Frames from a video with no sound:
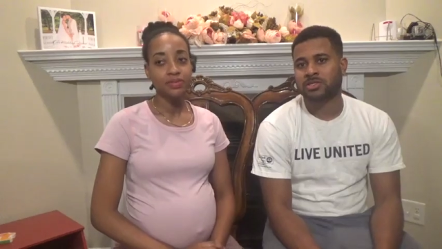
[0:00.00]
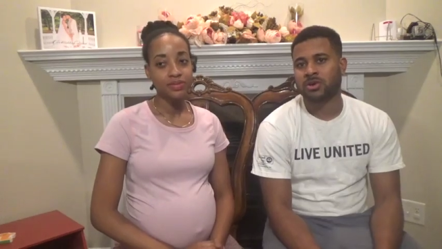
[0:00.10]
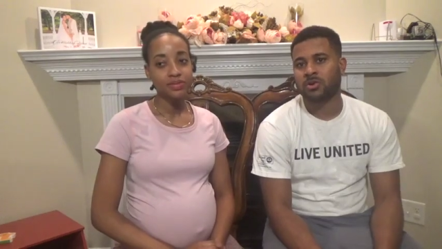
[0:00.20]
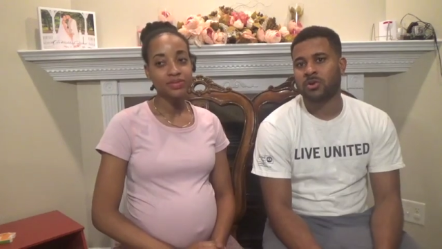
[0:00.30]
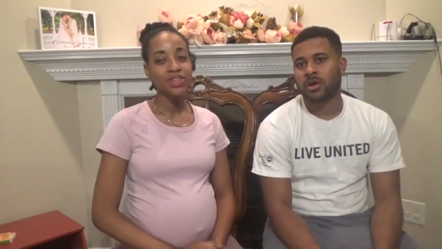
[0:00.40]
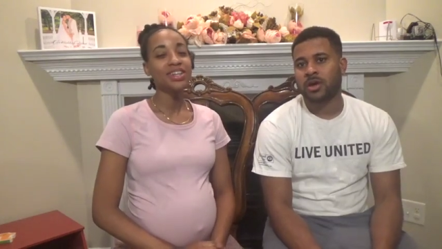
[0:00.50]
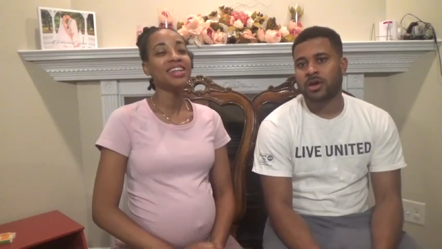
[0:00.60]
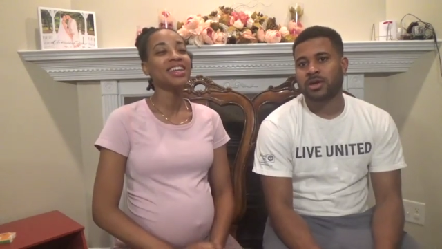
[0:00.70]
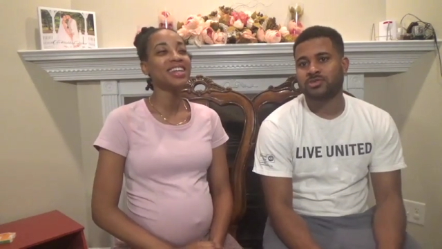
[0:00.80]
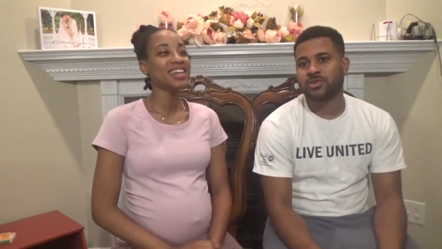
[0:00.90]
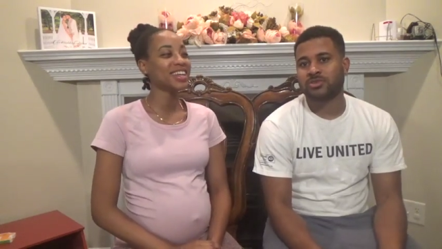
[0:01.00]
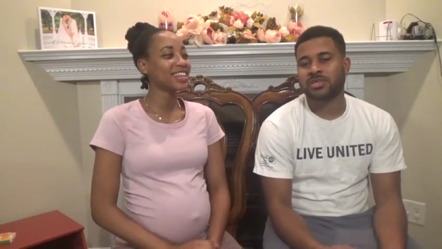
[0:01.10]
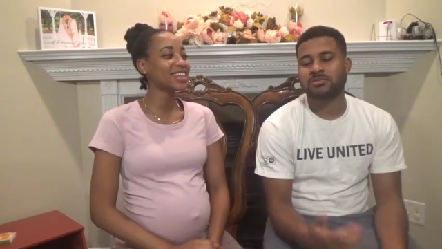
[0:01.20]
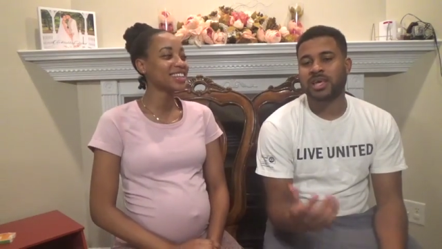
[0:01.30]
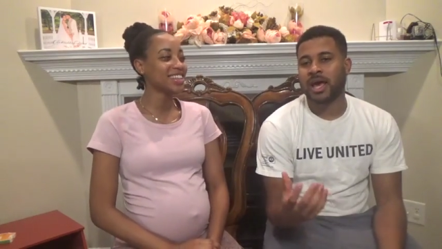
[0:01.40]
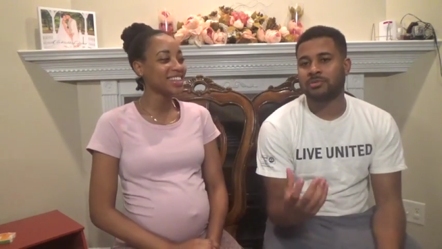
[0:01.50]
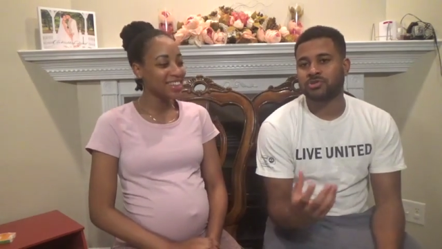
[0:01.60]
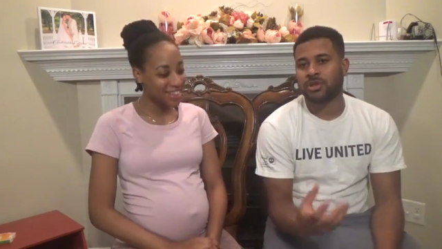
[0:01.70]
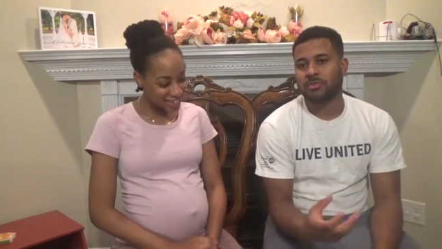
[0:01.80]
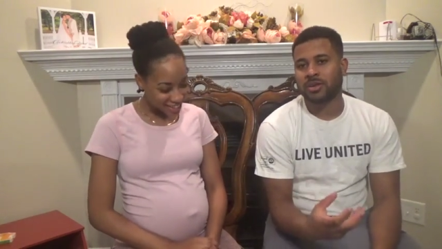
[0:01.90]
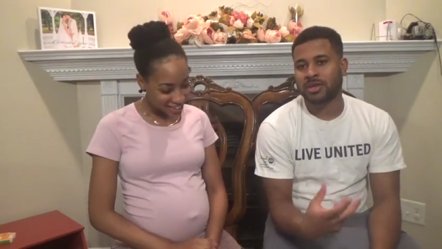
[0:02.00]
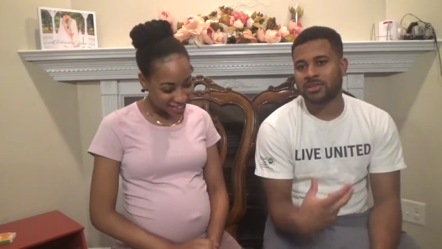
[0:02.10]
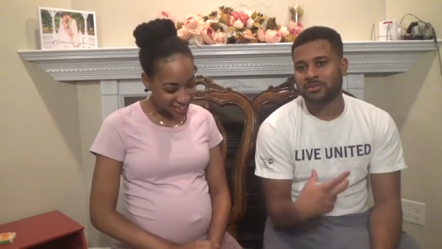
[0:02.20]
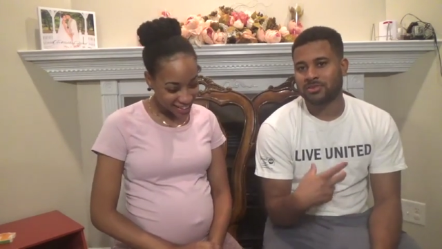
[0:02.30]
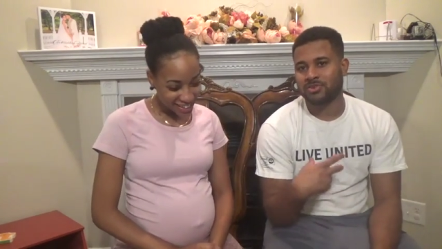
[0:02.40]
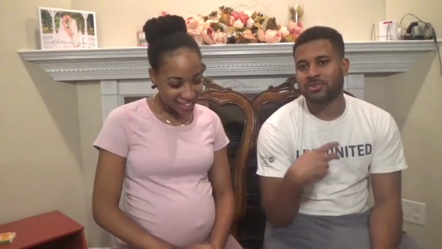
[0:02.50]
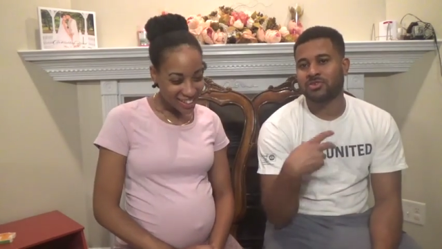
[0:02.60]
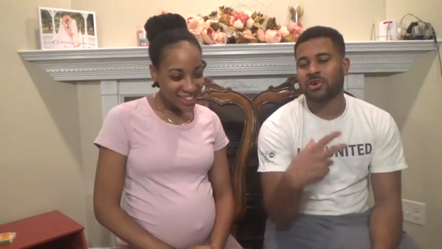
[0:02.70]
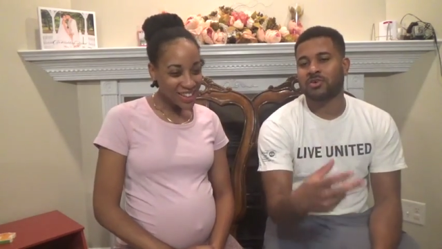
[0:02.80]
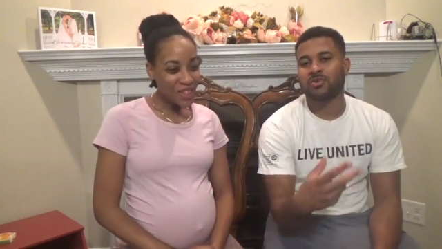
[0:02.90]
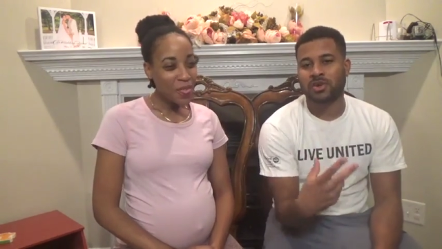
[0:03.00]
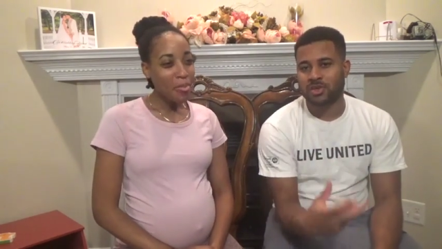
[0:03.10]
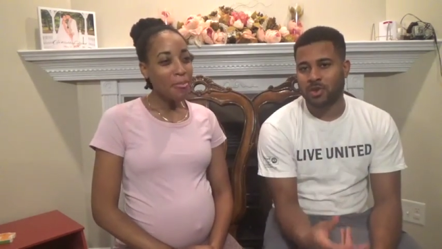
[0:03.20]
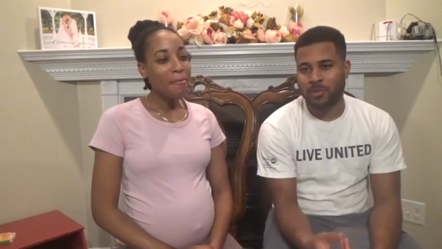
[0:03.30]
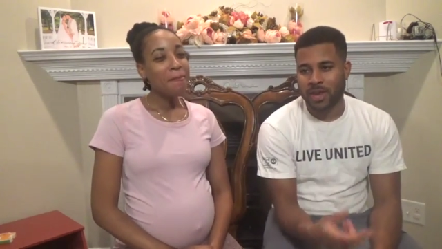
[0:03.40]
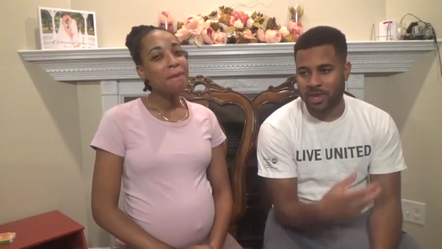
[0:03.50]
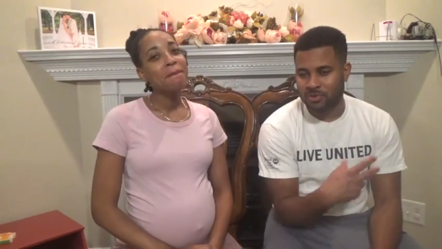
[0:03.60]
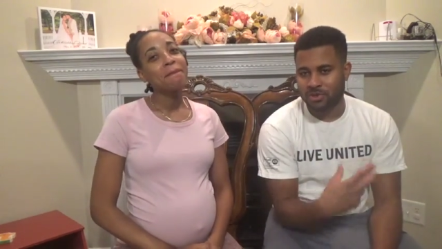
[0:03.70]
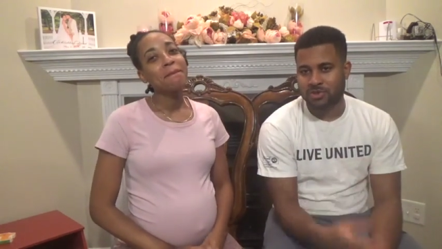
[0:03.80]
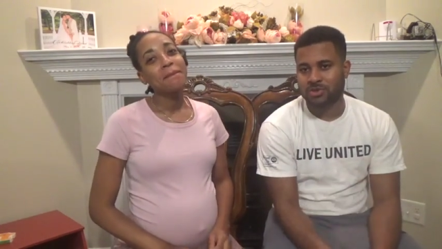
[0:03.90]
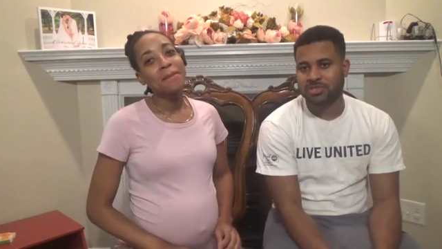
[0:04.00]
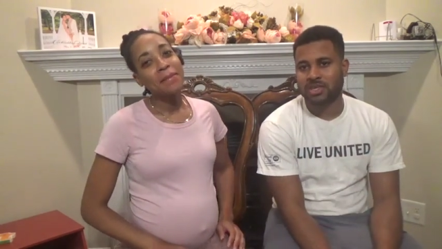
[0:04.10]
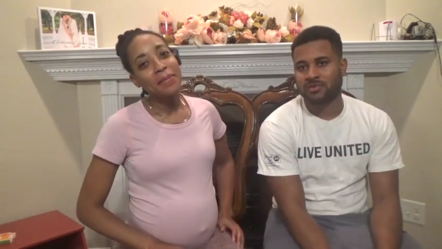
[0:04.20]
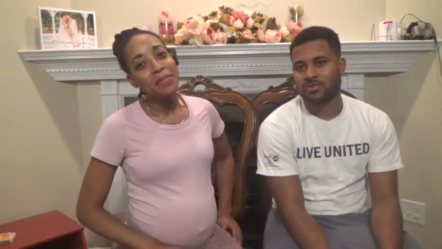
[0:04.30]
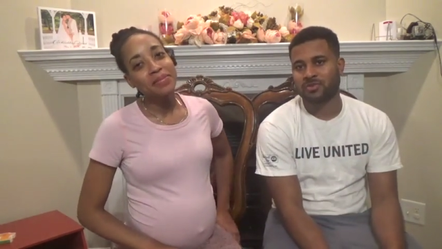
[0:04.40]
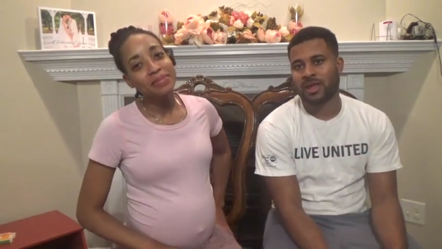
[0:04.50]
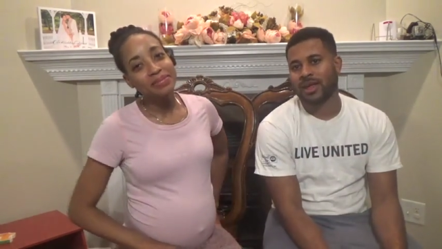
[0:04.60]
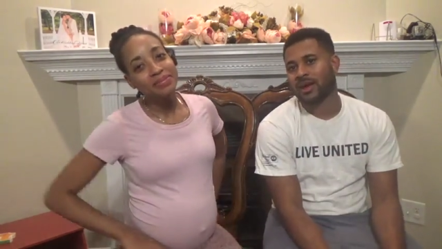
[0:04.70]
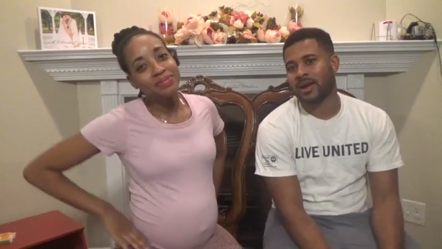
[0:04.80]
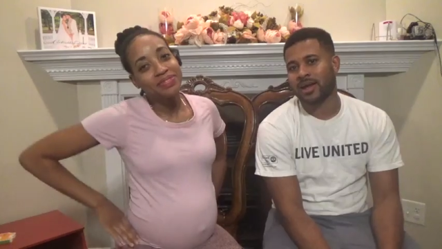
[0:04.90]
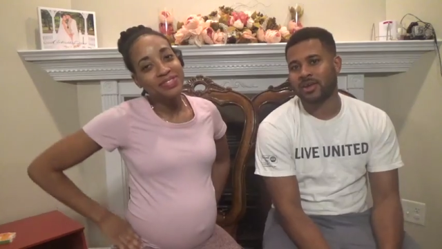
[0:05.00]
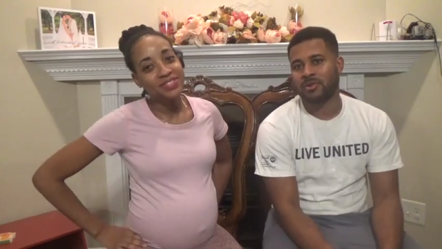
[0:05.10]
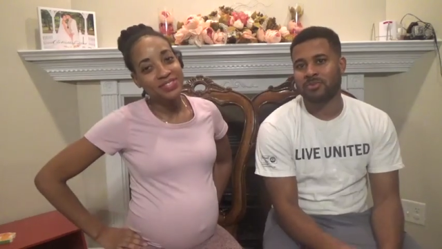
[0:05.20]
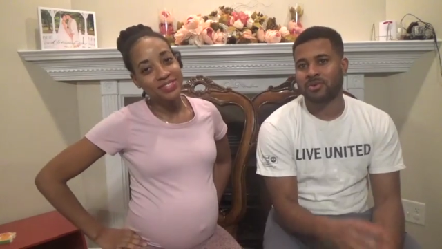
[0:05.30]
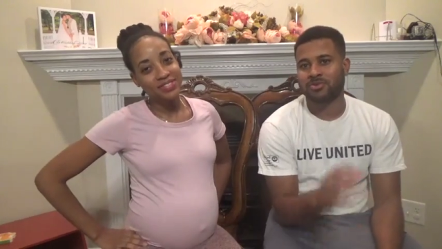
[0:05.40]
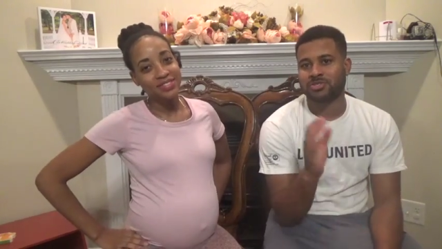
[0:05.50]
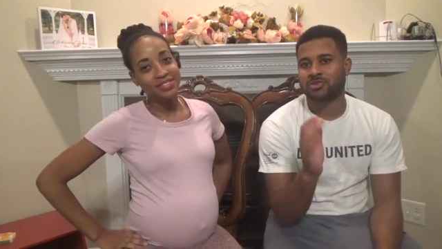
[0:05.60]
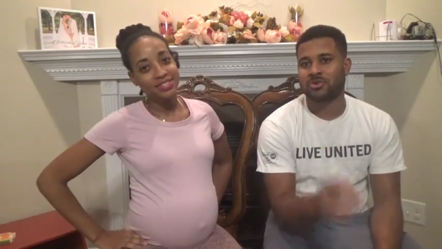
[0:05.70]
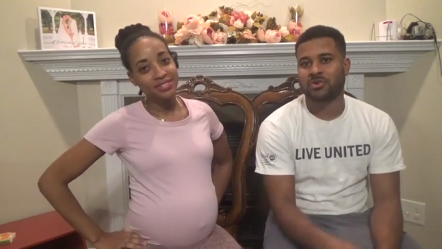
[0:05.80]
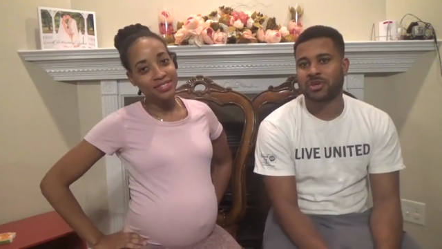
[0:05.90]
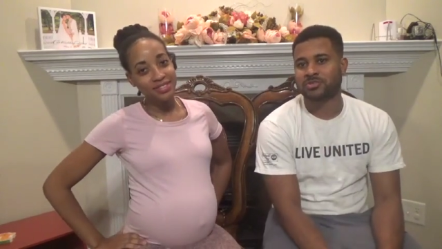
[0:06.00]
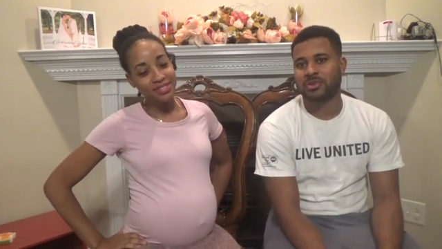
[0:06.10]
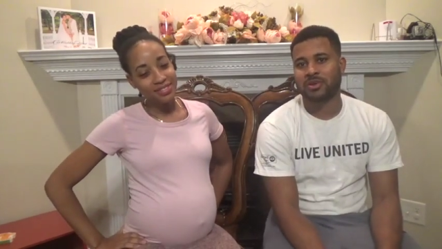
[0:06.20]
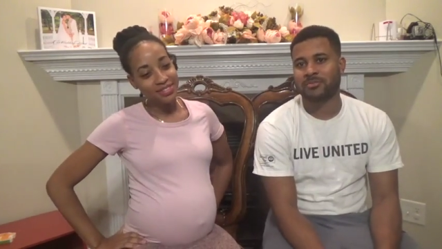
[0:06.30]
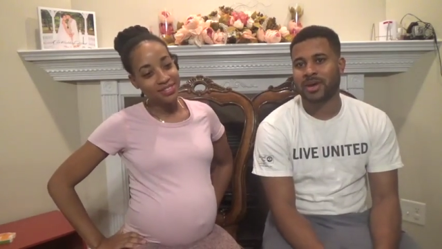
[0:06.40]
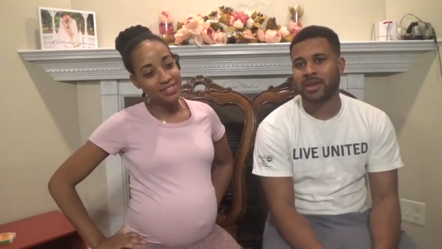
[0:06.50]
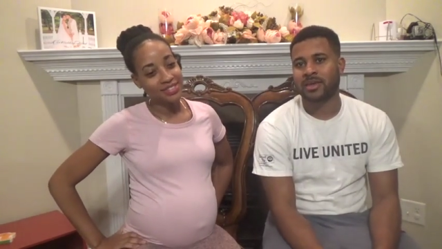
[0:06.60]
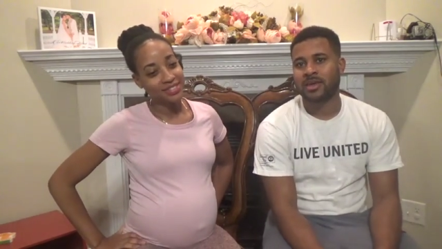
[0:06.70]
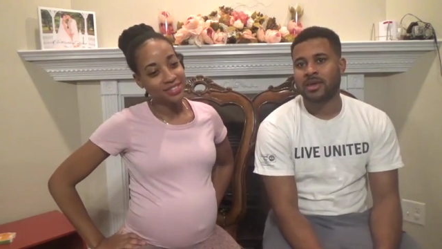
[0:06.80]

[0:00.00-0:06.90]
Speaker 1: So, because you know sometimes you know what I mean, you you know you in your pain, you going through your stuff, and you like, all right, I'm gonna go just go crazy on everybody.